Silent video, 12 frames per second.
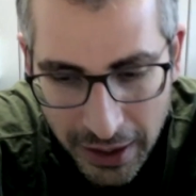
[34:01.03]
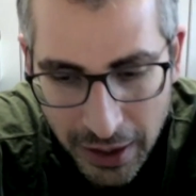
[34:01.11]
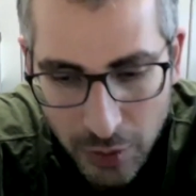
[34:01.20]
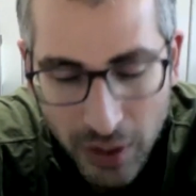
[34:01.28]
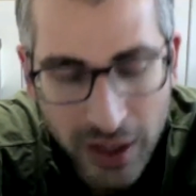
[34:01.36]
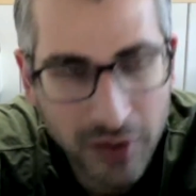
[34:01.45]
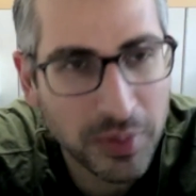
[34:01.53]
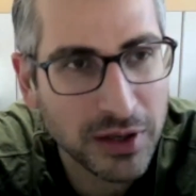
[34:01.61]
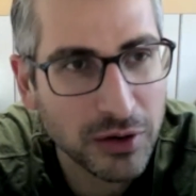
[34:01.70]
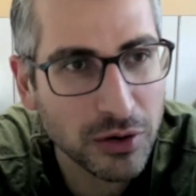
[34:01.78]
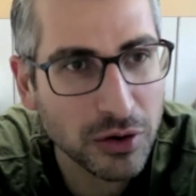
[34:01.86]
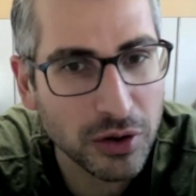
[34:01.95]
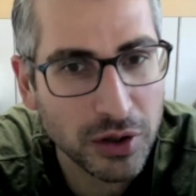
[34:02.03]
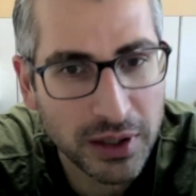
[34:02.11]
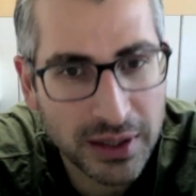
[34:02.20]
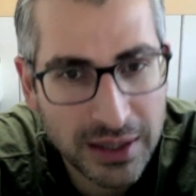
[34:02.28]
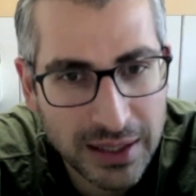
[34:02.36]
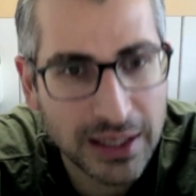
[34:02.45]
what have been your
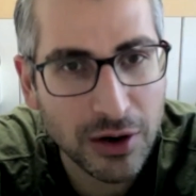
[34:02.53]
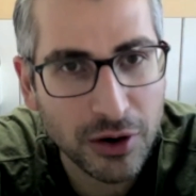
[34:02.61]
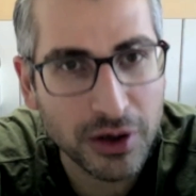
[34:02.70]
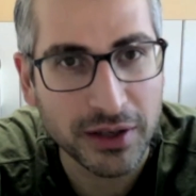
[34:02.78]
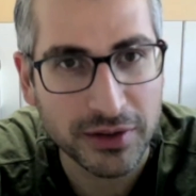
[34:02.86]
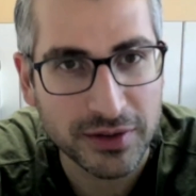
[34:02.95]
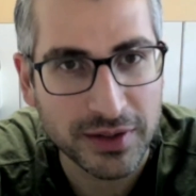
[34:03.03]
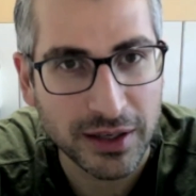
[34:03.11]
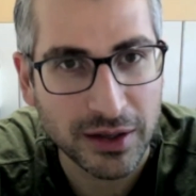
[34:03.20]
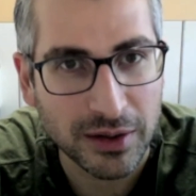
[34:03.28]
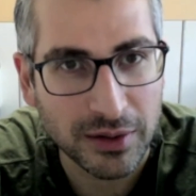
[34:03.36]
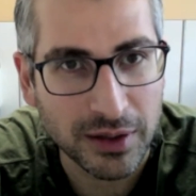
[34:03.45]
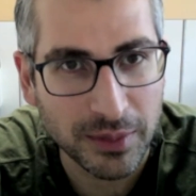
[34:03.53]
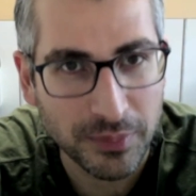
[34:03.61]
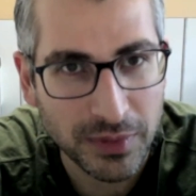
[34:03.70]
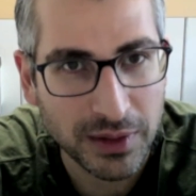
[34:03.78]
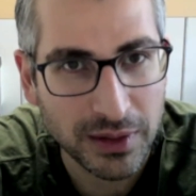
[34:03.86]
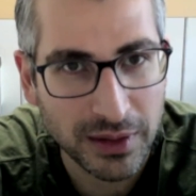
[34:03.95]
key learnings there?
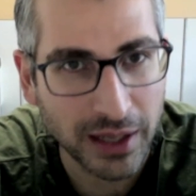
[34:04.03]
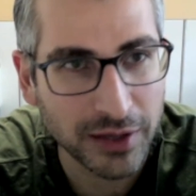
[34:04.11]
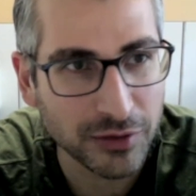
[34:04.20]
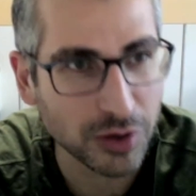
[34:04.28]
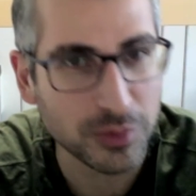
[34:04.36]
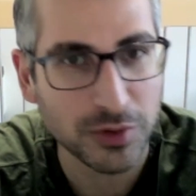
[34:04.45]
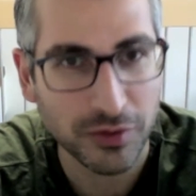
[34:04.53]
Not in terms of